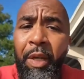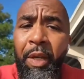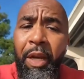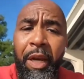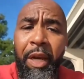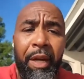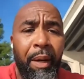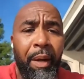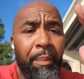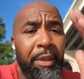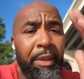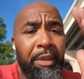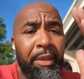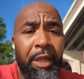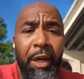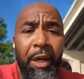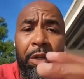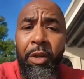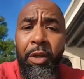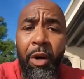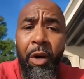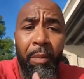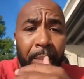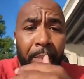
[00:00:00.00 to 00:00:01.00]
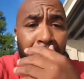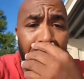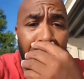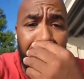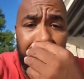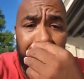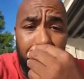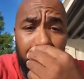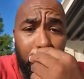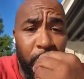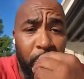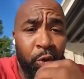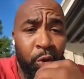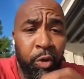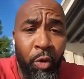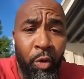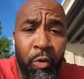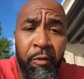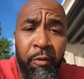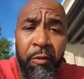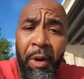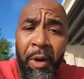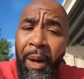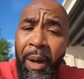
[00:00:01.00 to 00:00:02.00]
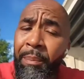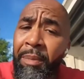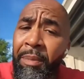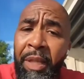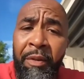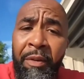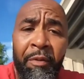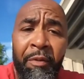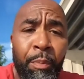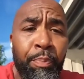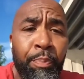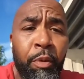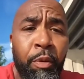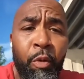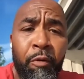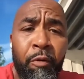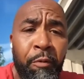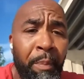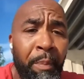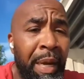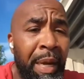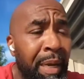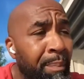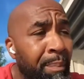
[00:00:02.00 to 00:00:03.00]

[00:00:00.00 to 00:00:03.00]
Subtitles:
And I'm going to tell y'all, man, it's the truth. I'm living proof, man,